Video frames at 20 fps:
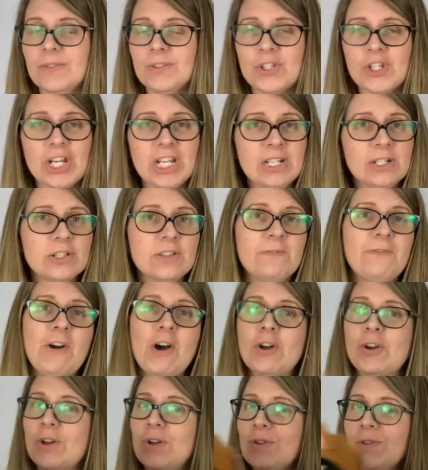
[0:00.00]
change the
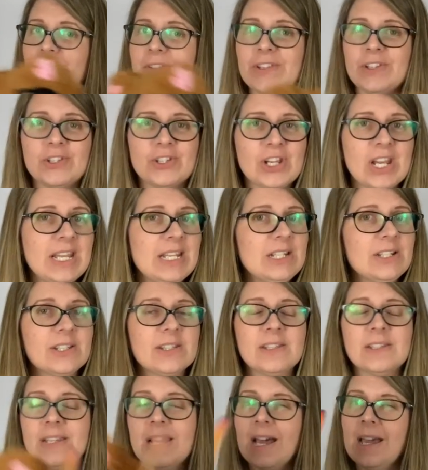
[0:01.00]
photos, change
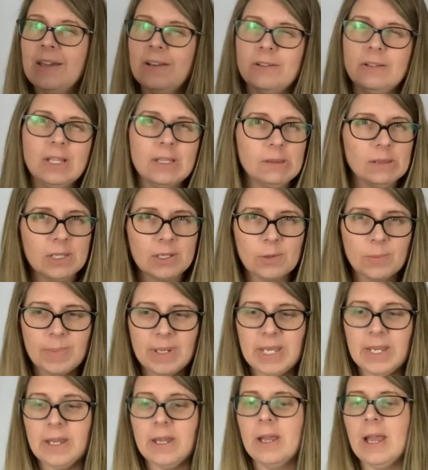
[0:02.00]
the title a little
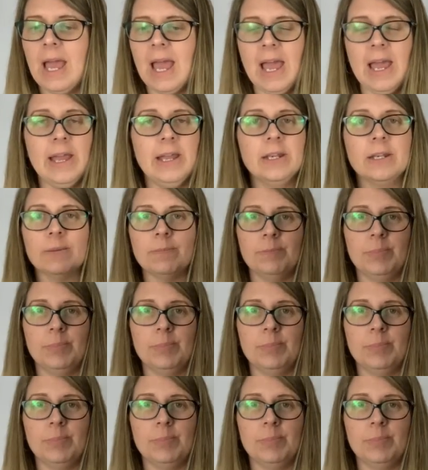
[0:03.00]
bit, and